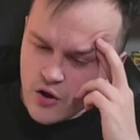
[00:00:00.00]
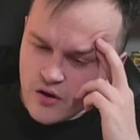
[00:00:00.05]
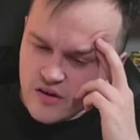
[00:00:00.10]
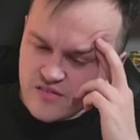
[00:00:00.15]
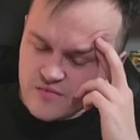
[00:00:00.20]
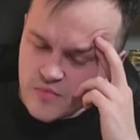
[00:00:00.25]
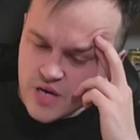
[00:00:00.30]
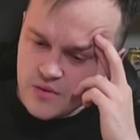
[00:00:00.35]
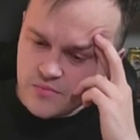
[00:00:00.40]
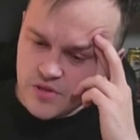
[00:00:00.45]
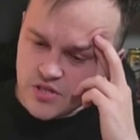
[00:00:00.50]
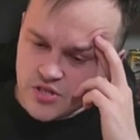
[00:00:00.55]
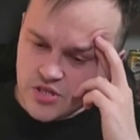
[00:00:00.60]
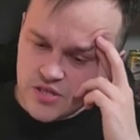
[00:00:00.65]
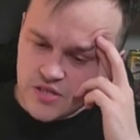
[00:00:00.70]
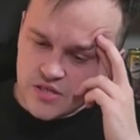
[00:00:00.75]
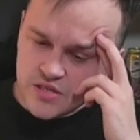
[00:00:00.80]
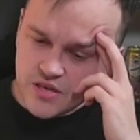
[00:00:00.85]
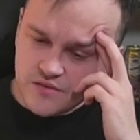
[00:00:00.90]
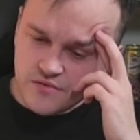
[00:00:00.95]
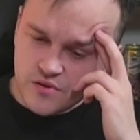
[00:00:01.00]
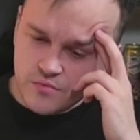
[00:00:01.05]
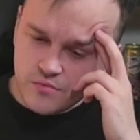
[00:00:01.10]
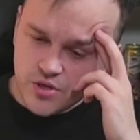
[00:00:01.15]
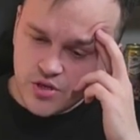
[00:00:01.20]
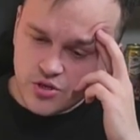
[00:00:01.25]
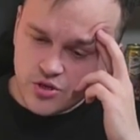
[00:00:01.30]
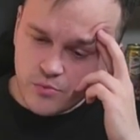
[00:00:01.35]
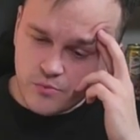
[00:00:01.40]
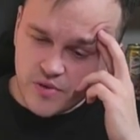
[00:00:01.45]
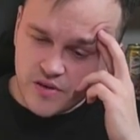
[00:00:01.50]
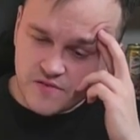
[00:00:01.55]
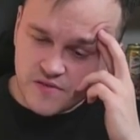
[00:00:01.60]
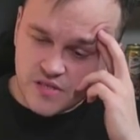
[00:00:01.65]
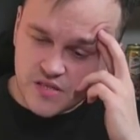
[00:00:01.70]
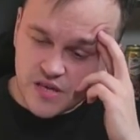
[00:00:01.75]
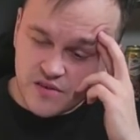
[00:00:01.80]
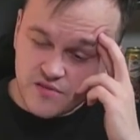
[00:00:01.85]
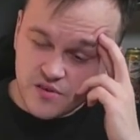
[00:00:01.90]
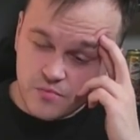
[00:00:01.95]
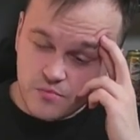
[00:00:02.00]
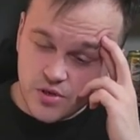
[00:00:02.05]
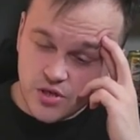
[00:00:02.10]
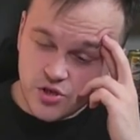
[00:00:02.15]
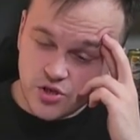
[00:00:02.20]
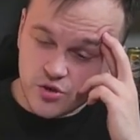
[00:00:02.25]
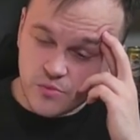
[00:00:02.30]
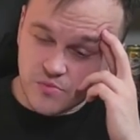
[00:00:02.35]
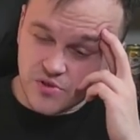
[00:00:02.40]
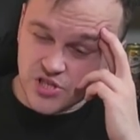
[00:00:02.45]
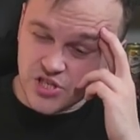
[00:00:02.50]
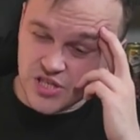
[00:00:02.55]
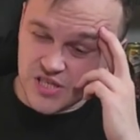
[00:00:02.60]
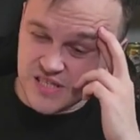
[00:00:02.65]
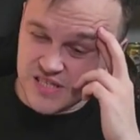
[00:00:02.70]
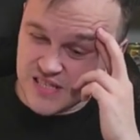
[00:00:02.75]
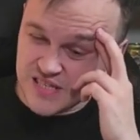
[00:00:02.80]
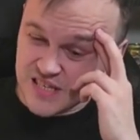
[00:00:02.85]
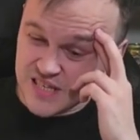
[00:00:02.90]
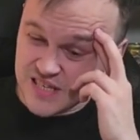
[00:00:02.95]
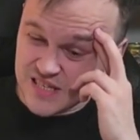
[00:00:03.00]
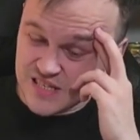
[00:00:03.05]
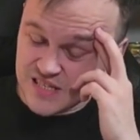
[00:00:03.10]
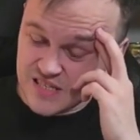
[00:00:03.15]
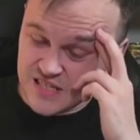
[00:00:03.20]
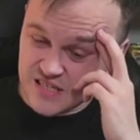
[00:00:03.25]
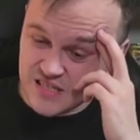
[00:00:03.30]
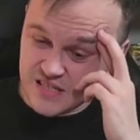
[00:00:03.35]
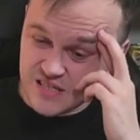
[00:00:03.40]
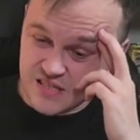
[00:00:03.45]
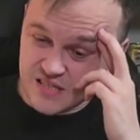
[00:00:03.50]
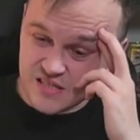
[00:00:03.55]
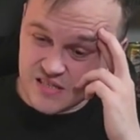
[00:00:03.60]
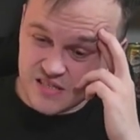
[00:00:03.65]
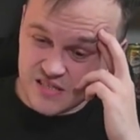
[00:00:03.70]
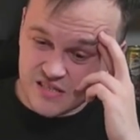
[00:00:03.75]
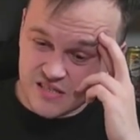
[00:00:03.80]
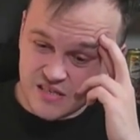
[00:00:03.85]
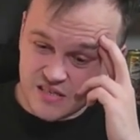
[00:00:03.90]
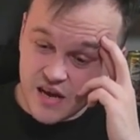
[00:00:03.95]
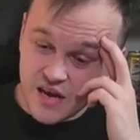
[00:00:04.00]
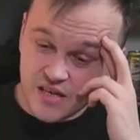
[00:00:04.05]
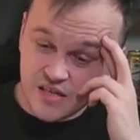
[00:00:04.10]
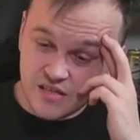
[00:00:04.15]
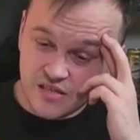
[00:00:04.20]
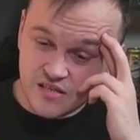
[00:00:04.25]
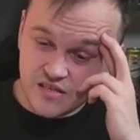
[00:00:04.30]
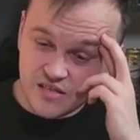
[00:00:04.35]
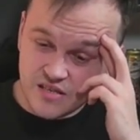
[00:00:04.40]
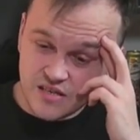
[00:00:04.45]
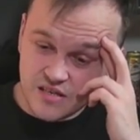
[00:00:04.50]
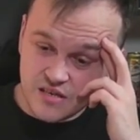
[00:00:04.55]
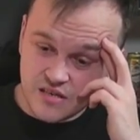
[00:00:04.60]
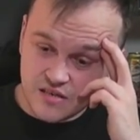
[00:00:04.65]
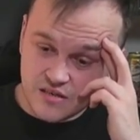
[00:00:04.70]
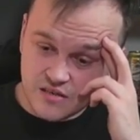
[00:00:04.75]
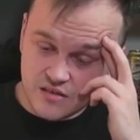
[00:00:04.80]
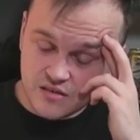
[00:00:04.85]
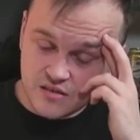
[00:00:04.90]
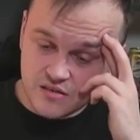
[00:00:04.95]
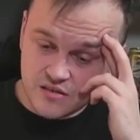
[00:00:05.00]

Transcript: maybe g7, bishop f7, bishop g6 idea.